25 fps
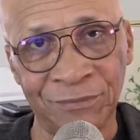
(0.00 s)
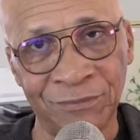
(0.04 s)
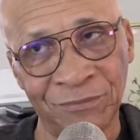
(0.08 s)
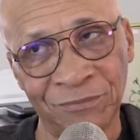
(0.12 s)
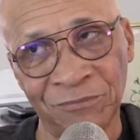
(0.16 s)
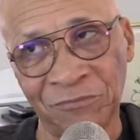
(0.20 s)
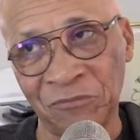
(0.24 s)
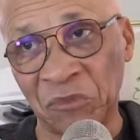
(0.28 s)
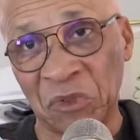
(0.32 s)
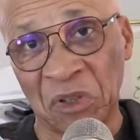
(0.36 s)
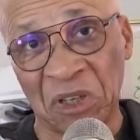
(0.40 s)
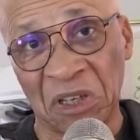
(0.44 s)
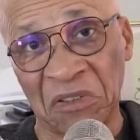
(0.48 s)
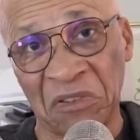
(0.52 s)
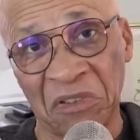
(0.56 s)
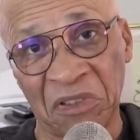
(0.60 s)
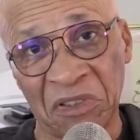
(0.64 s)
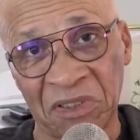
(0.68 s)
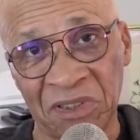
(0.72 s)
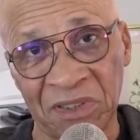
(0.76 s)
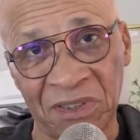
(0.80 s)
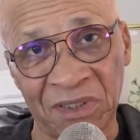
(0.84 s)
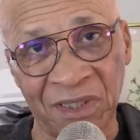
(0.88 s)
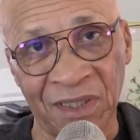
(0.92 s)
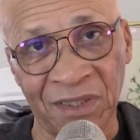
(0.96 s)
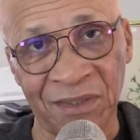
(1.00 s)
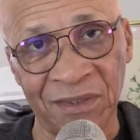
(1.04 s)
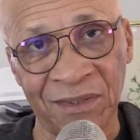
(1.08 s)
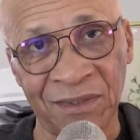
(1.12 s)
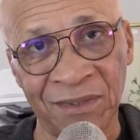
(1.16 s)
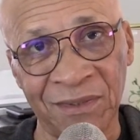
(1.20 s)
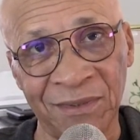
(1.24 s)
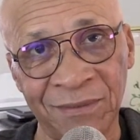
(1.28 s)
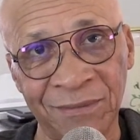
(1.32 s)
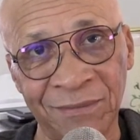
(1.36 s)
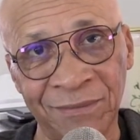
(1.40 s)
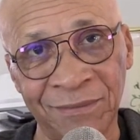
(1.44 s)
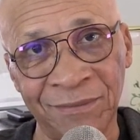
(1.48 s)
whatever he says.
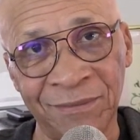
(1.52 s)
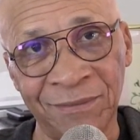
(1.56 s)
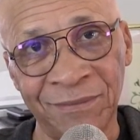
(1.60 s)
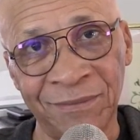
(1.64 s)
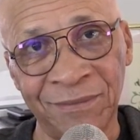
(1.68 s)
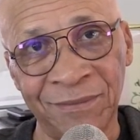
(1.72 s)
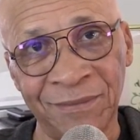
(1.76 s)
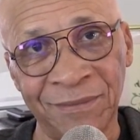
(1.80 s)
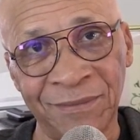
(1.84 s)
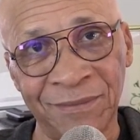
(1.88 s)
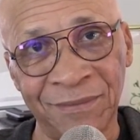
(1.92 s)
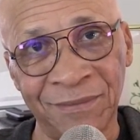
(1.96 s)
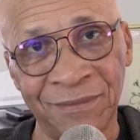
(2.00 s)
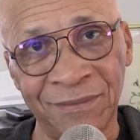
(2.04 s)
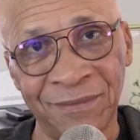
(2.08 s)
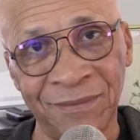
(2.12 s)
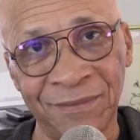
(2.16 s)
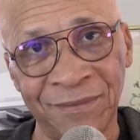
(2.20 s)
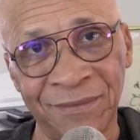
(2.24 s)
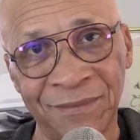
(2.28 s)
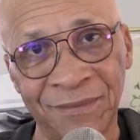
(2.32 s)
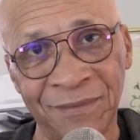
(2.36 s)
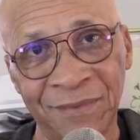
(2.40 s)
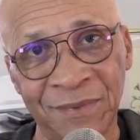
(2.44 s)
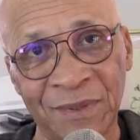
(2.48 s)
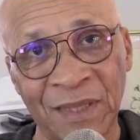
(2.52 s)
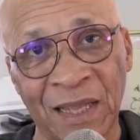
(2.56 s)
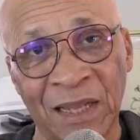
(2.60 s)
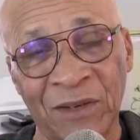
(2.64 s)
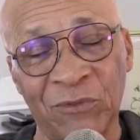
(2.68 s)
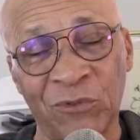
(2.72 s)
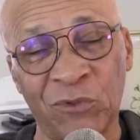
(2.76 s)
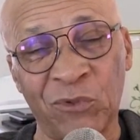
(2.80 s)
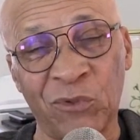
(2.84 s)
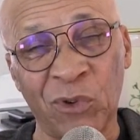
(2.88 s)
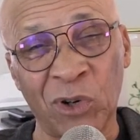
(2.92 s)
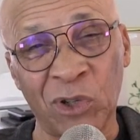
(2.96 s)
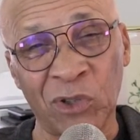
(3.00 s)
That
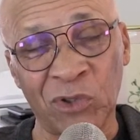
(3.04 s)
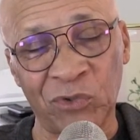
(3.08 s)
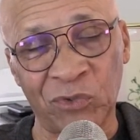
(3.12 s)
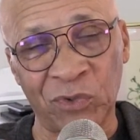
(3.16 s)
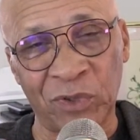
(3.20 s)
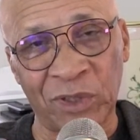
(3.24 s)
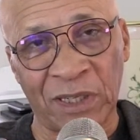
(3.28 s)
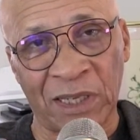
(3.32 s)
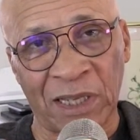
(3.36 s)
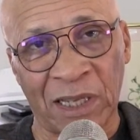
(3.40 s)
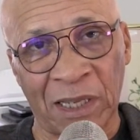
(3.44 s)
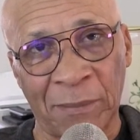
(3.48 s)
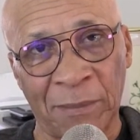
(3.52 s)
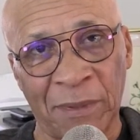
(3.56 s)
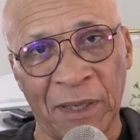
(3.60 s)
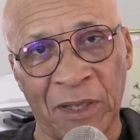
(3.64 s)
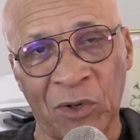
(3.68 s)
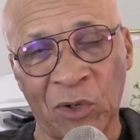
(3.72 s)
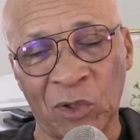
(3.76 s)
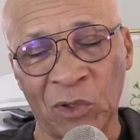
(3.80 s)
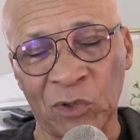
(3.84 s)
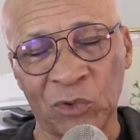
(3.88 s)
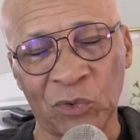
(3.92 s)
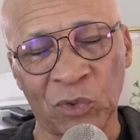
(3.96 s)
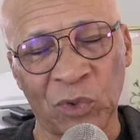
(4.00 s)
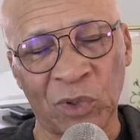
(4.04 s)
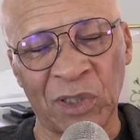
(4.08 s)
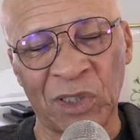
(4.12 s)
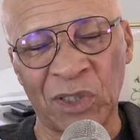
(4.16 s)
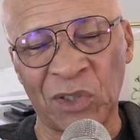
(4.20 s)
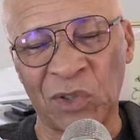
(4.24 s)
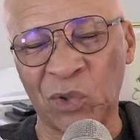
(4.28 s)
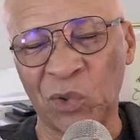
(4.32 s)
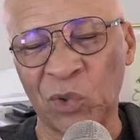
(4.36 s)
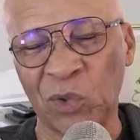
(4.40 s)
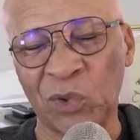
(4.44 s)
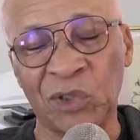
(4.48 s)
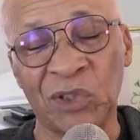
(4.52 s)
frustrates him, and also he's
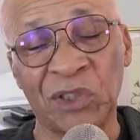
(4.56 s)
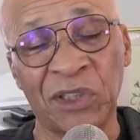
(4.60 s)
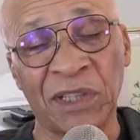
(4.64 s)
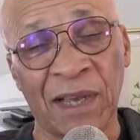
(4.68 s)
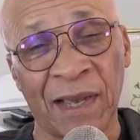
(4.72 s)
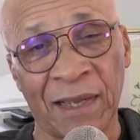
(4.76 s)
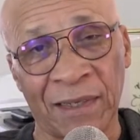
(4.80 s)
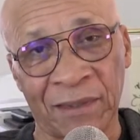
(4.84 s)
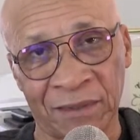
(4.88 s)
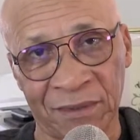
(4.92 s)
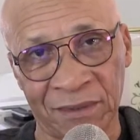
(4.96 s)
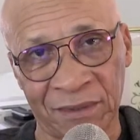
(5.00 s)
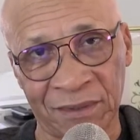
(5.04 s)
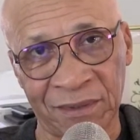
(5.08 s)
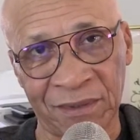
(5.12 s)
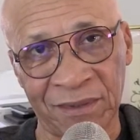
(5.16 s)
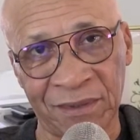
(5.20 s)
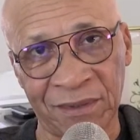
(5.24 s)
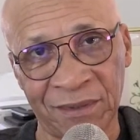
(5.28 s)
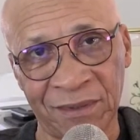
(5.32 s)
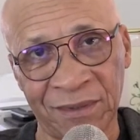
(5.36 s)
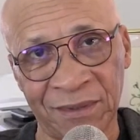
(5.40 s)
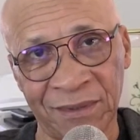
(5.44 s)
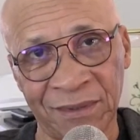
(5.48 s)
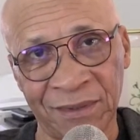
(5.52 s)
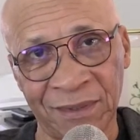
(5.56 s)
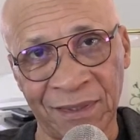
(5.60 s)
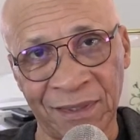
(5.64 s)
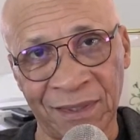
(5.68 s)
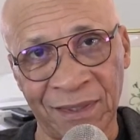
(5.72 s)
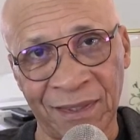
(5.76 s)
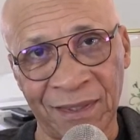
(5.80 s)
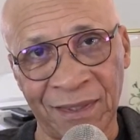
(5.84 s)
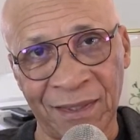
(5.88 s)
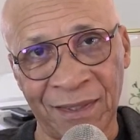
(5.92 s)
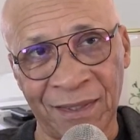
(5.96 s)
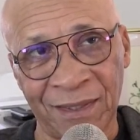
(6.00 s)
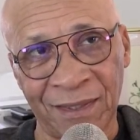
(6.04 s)
so jealous.
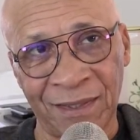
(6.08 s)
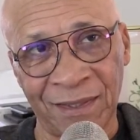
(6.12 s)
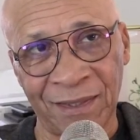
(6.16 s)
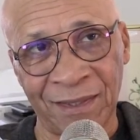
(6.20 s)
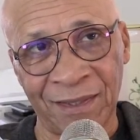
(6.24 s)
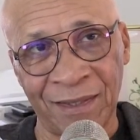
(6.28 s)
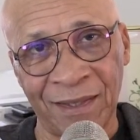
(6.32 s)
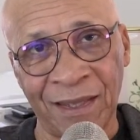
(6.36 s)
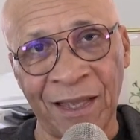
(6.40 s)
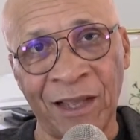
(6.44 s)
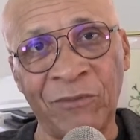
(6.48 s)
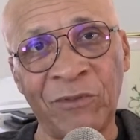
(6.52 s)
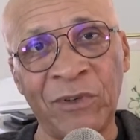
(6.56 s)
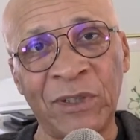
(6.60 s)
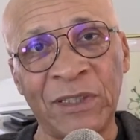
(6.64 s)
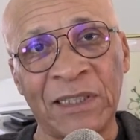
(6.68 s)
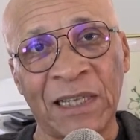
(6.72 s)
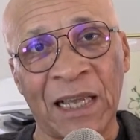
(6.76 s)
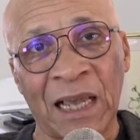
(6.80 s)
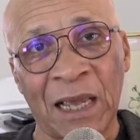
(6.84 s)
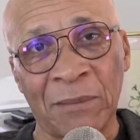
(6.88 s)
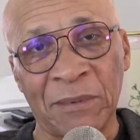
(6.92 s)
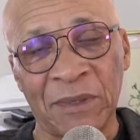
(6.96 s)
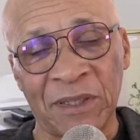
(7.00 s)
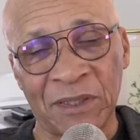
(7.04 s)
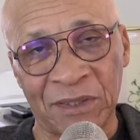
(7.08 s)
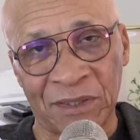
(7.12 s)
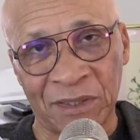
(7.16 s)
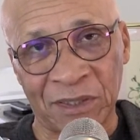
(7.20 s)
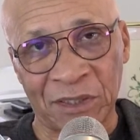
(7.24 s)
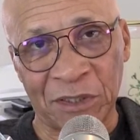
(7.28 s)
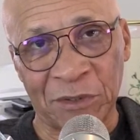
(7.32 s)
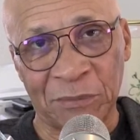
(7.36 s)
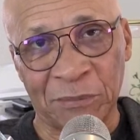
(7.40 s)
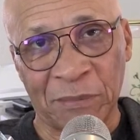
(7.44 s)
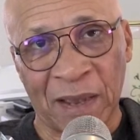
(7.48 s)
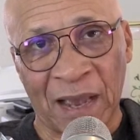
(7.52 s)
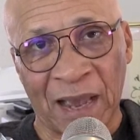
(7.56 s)
Every time he
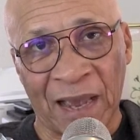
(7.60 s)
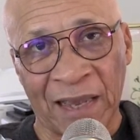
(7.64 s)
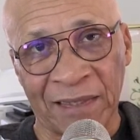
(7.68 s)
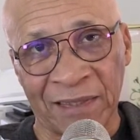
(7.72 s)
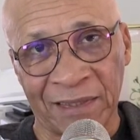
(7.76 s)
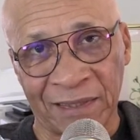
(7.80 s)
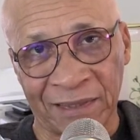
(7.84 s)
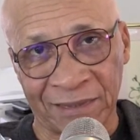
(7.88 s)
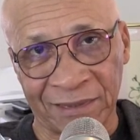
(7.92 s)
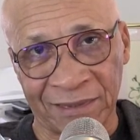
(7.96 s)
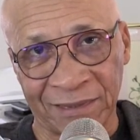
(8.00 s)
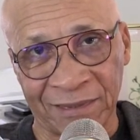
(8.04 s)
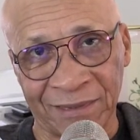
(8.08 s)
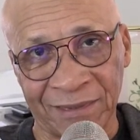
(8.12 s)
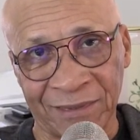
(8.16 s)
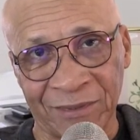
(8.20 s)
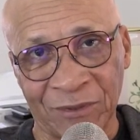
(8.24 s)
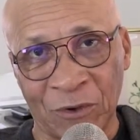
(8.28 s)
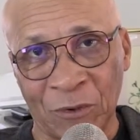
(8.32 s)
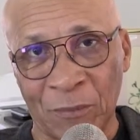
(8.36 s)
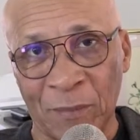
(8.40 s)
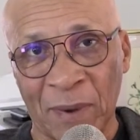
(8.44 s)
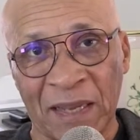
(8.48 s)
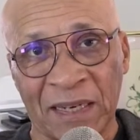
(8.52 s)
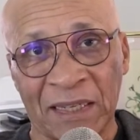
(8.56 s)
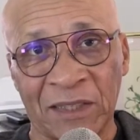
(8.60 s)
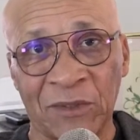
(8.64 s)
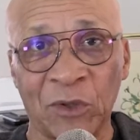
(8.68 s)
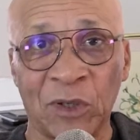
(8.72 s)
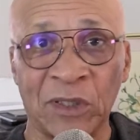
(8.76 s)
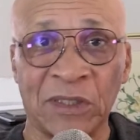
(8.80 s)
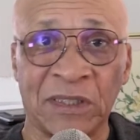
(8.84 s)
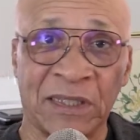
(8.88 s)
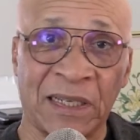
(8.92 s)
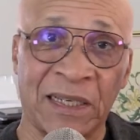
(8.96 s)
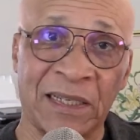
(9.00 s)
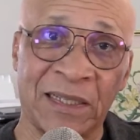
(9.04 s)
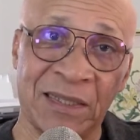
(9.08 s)
sees Biden, or Biden
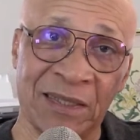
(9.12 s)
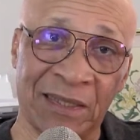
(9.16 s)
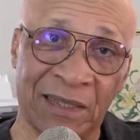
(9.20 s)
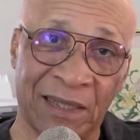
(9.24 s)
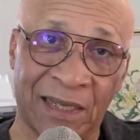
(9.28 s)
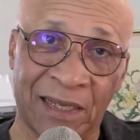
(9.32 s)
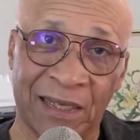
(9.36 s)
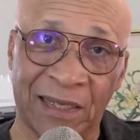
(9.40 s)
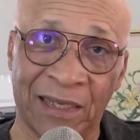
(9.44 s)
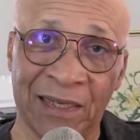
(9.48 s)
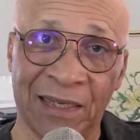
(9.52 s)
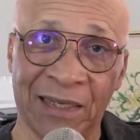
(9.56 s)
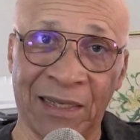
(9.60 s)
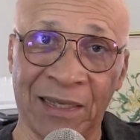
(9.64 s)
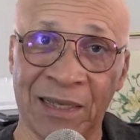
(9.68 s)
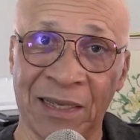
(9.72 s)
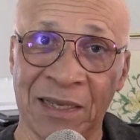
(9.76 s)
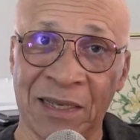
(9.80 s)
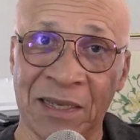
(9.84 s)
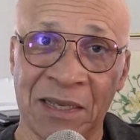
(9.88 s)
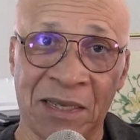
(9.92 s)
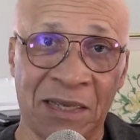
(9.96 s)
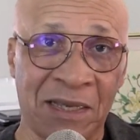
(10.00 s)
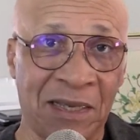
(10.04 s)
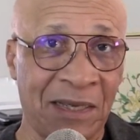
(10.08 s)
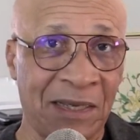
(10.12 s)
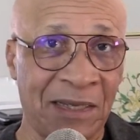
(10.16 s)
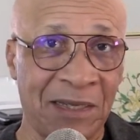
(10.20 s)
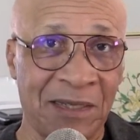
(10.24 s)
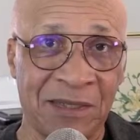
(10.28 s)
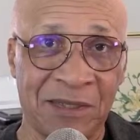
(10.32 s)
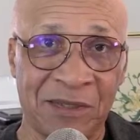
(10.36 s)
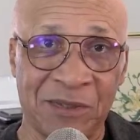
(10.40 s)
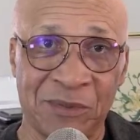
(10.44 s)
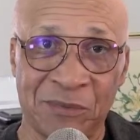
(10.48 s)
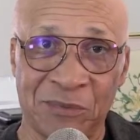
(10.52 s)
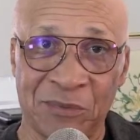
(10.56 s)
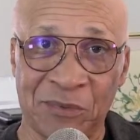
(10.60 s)
does anything,
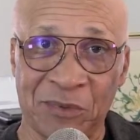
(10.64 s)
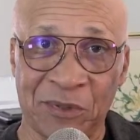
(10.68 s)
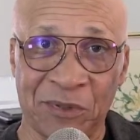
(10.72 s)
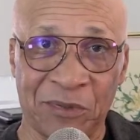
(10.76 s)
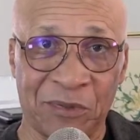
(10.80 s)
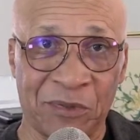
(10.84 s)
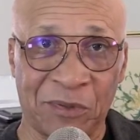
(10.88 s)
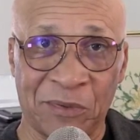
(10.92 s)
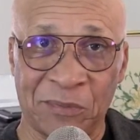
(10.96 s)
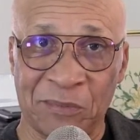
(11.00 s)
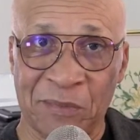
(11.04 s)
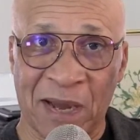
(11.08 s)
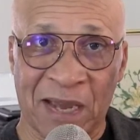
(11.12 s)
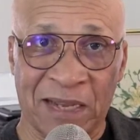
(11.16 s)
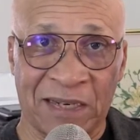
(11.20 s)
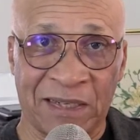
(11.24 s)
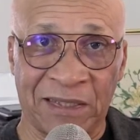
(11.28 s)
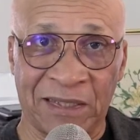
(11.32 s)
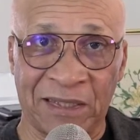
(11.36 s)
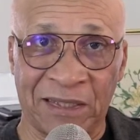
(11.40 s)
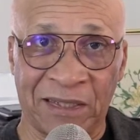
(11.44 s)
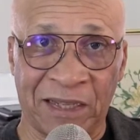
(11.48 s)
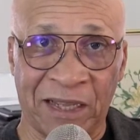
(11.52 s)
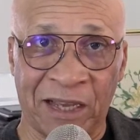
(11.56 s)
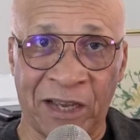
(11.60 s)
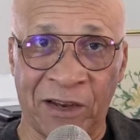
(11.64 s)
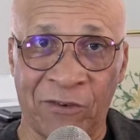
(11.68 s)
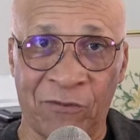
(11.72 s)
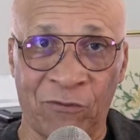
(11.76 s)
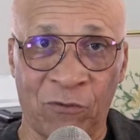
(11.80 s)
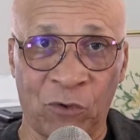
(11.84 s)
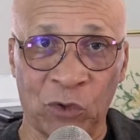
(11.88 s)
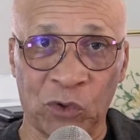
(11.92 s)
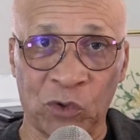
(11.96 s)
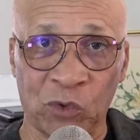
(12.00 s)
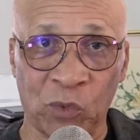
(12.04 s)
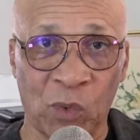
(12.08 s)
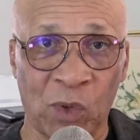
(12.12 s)
Biden in Air
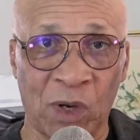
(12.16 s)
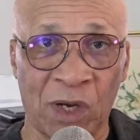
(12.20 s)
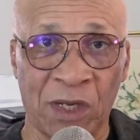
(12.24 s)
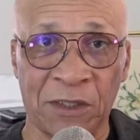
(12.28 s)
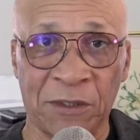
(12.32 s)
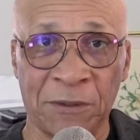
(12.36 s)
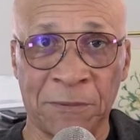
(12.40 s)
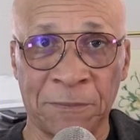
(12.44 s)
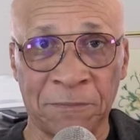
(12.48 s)
Force One,